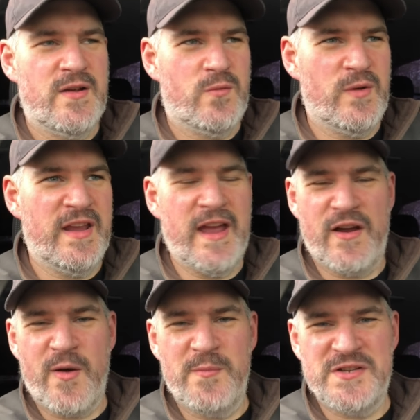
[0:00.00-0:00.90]
we can get a
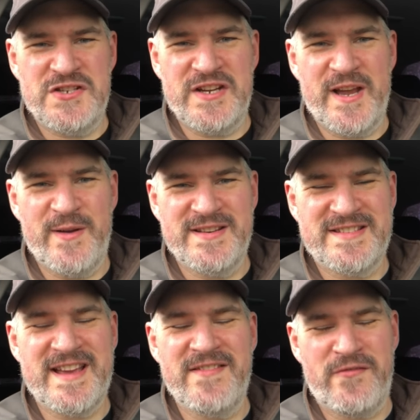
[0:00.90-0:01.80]
competition going to
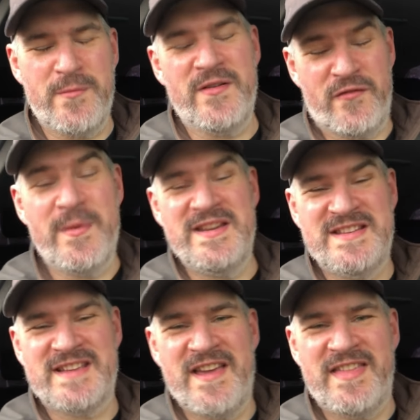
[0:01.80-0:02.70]
say, for me
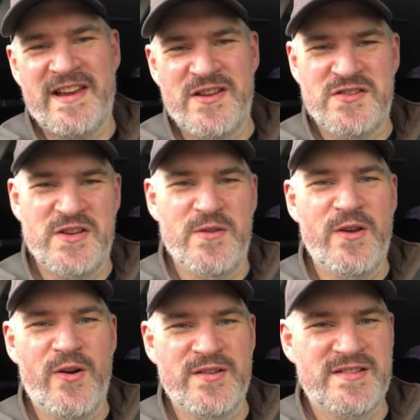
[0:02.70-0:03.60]
to say thank you to you
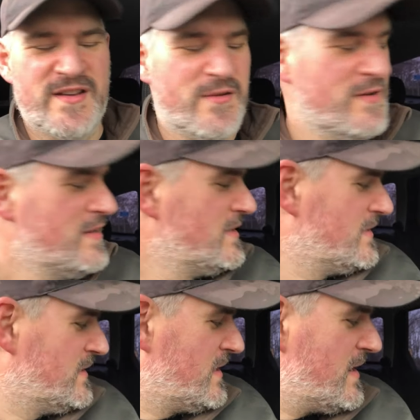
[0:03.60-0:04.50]
guys. So
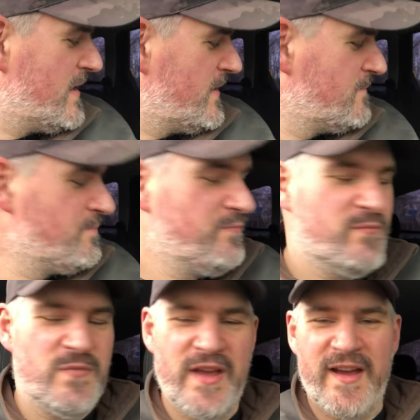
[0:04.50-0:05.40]

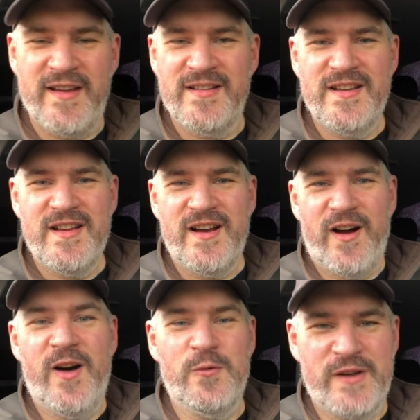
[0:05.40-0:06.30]
yeah,
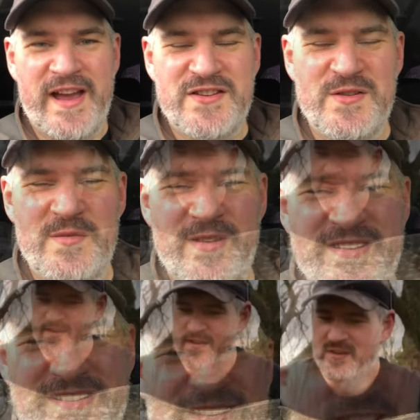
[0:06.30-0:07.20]
I will catch you in a
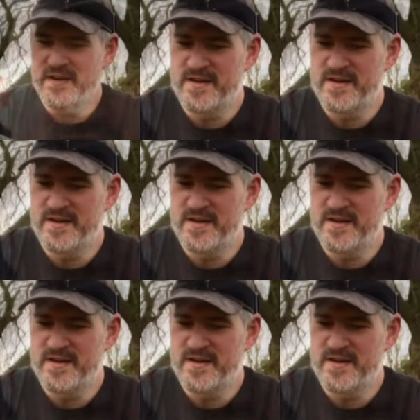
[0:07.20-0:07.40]
bit.